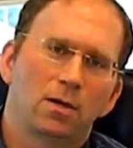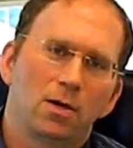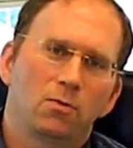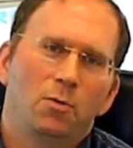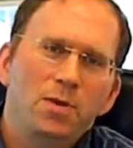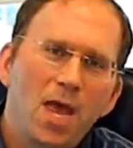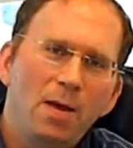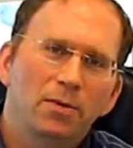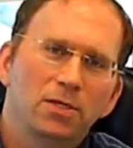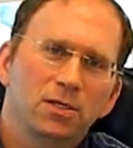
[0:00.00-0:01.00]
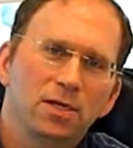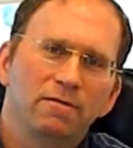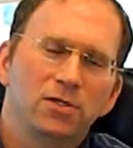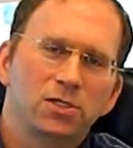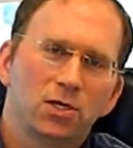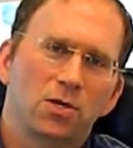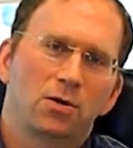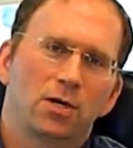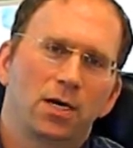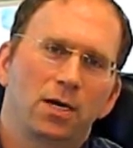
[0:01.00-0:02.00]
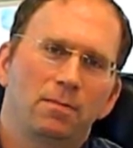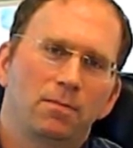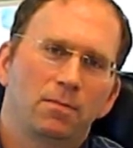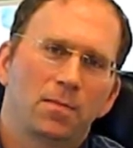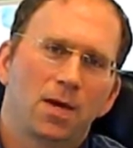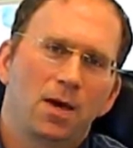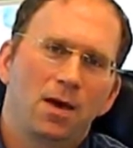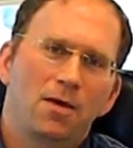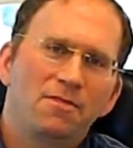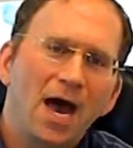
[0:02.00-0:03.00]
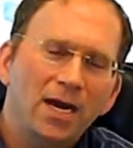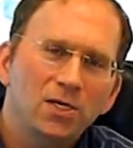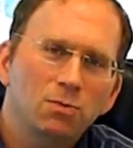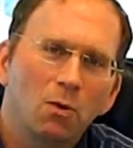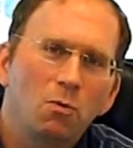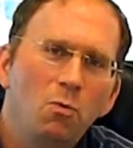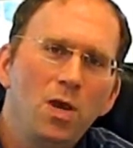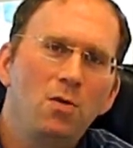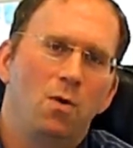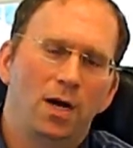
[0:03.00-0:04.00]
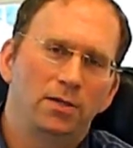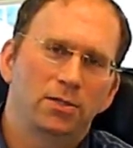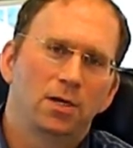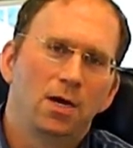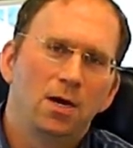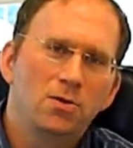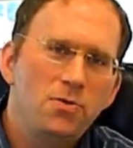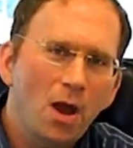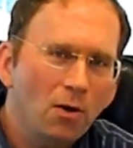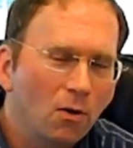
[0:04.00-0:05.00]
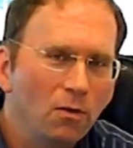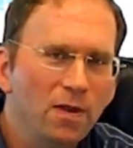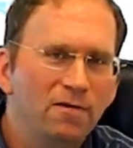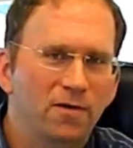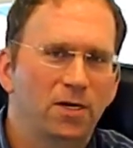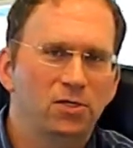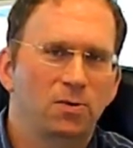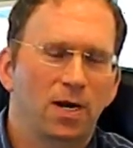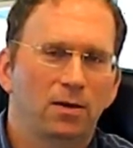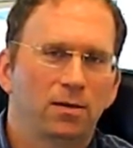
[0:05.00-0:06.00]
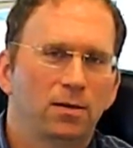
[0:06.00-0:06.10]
will be able to live in security. That is what we want, not only for Israel,